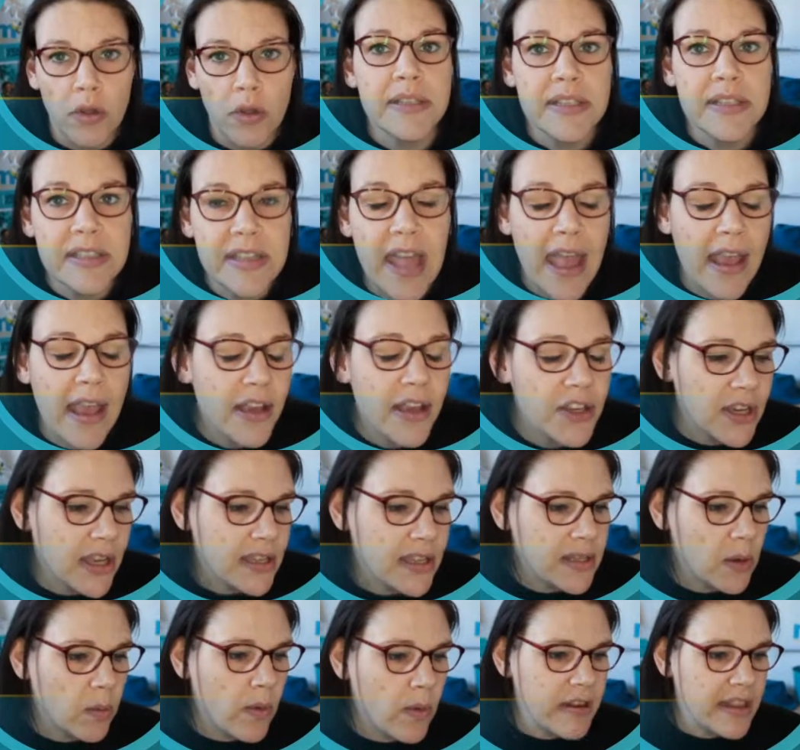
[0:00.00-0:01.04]
stage,
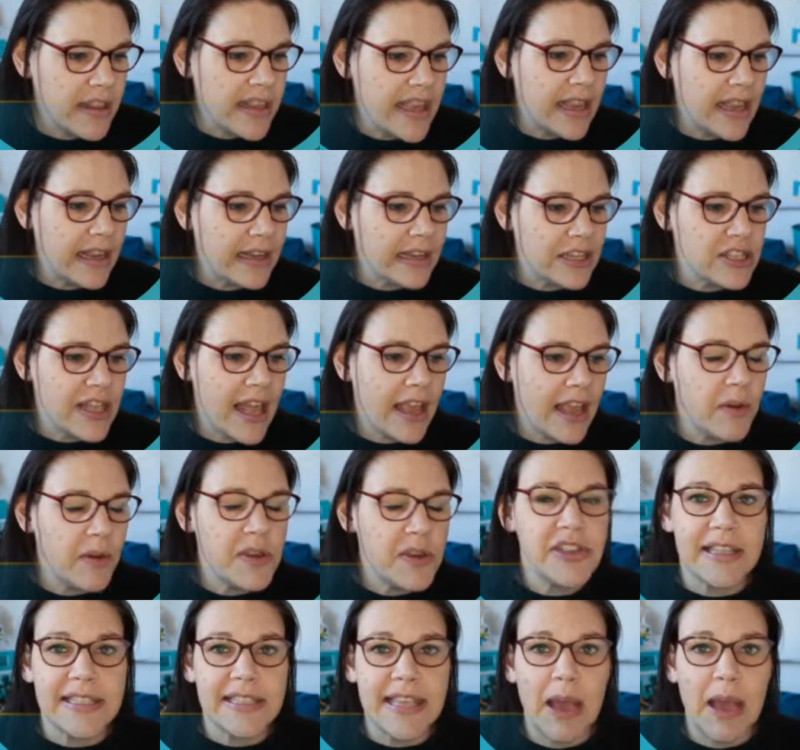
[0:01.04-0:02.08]
as it were, in the English language,
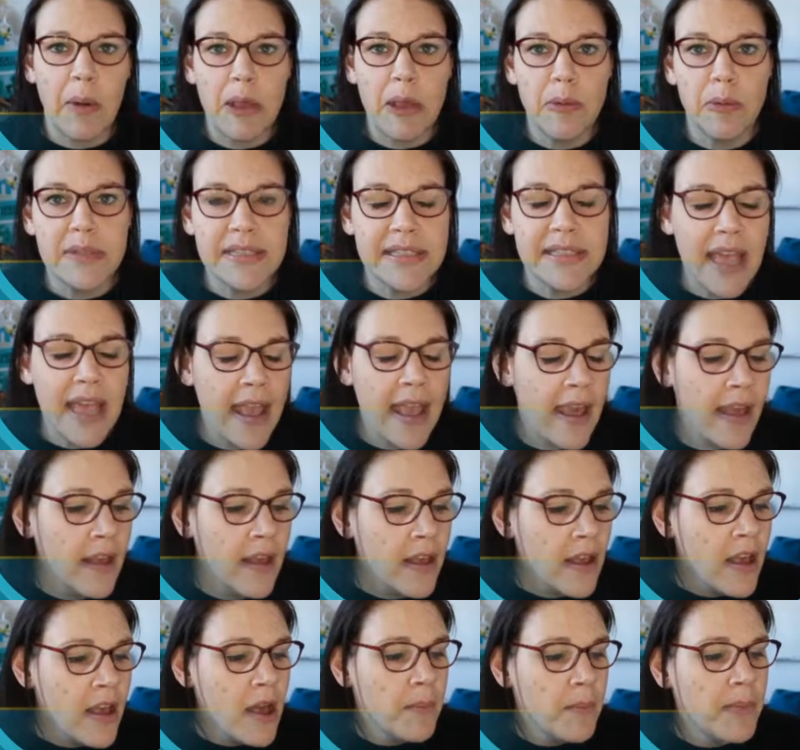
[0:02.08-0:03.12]
that's how you would say it,
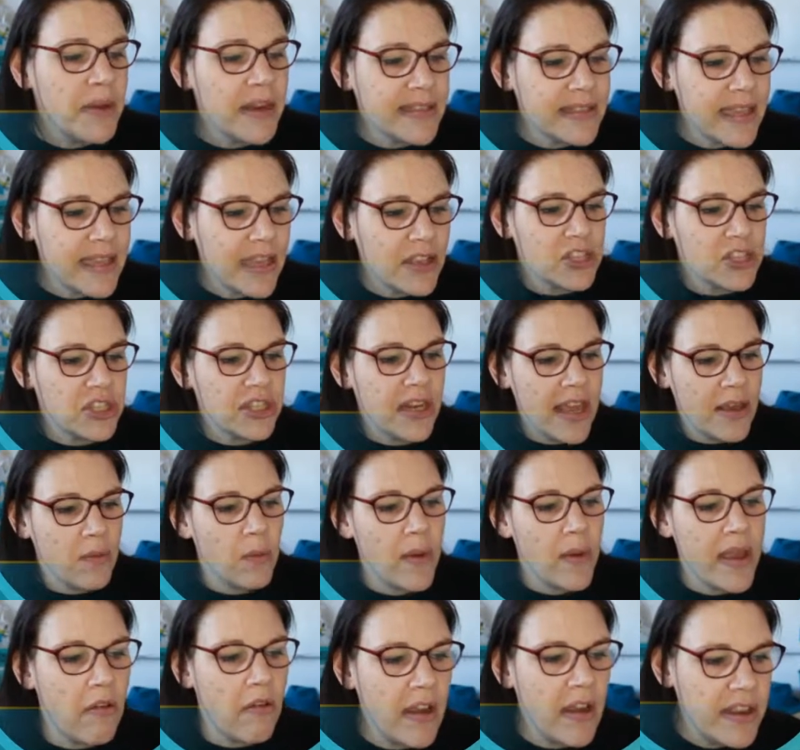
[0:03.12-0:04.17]
but essentially
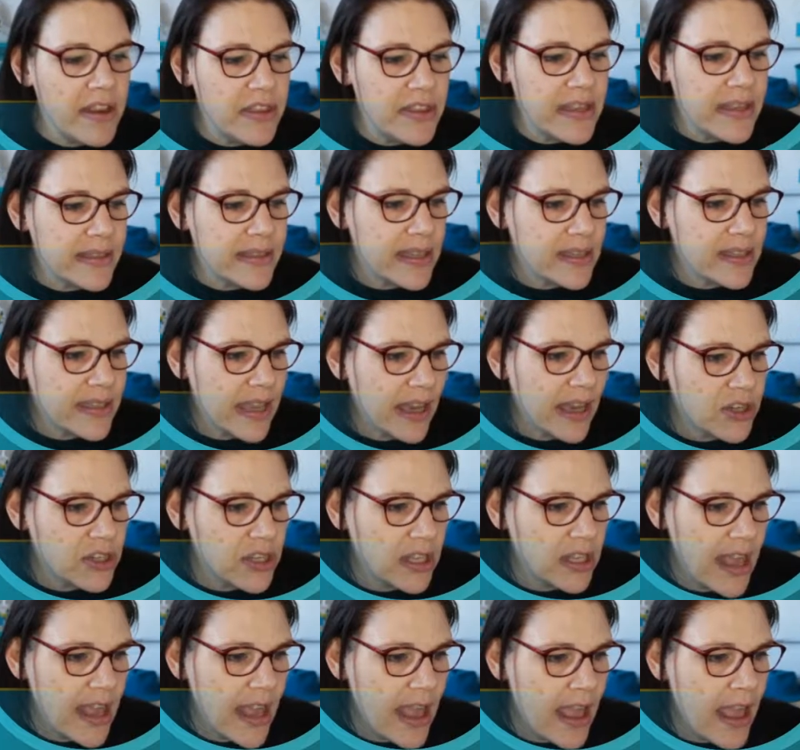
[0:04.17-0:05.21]
we are in this
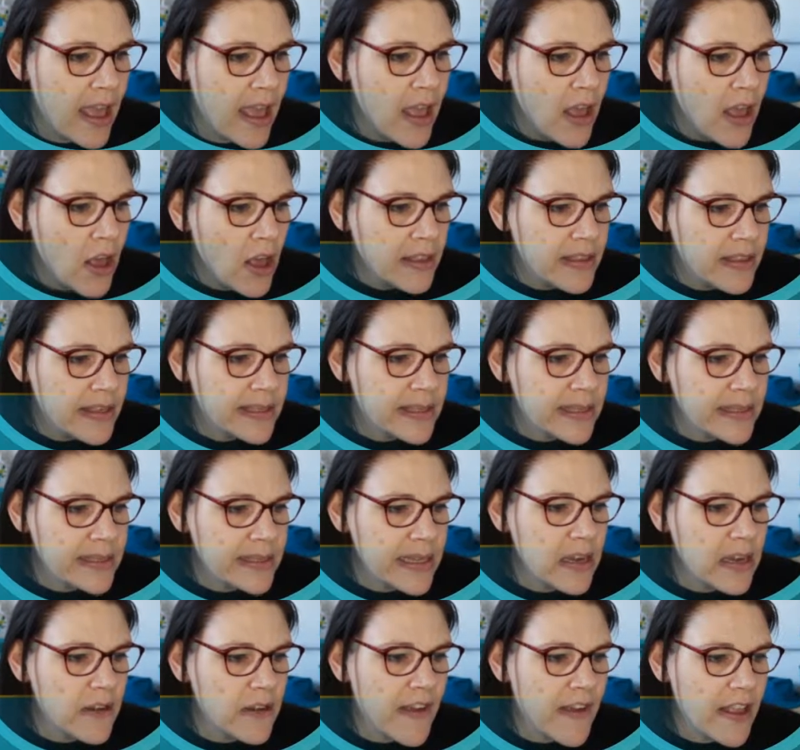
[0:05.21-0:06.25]
section here, this
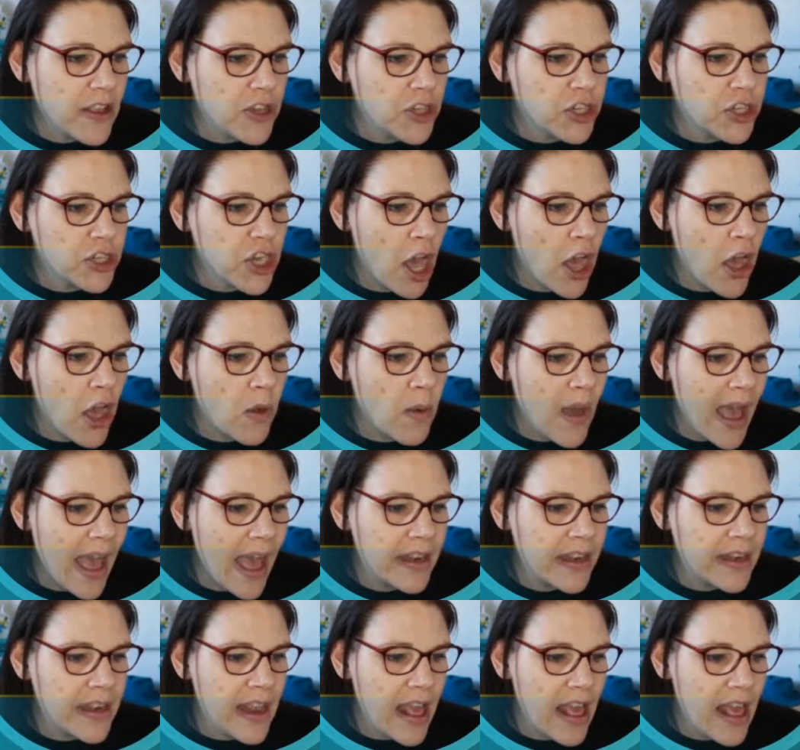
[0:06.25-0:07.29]
scene event show,
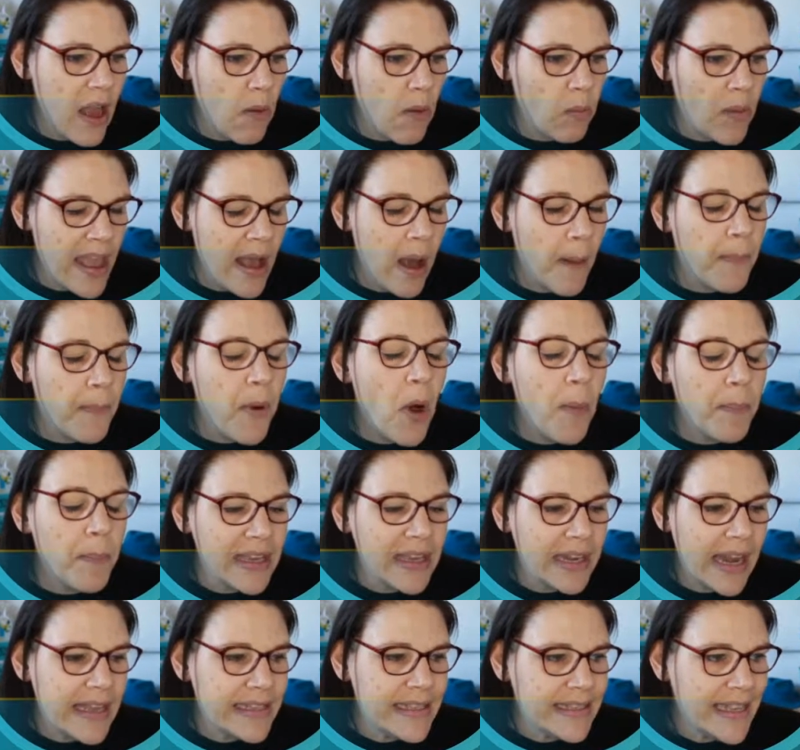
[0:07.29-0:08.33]
and we are
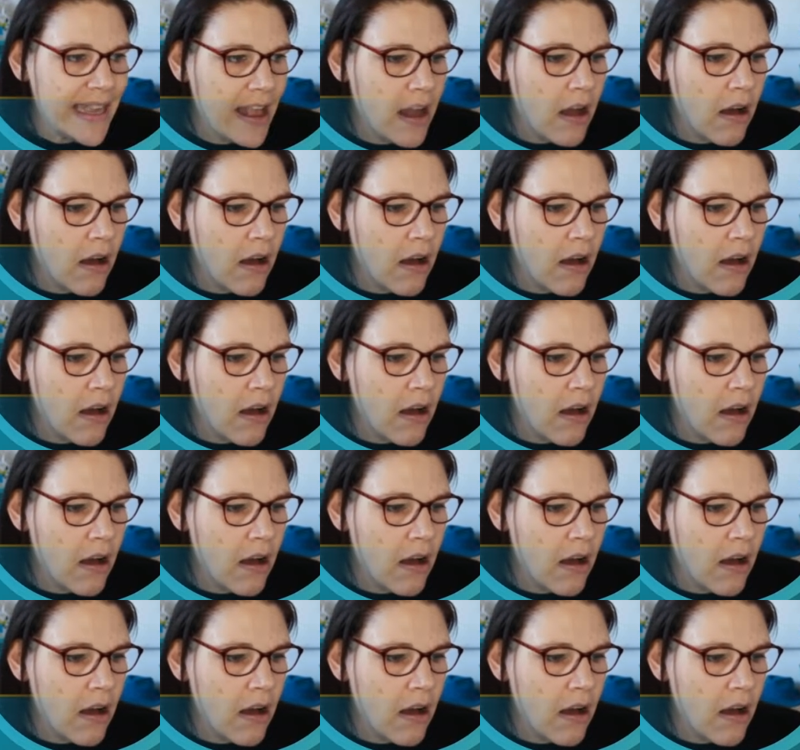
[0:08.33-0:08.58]
populating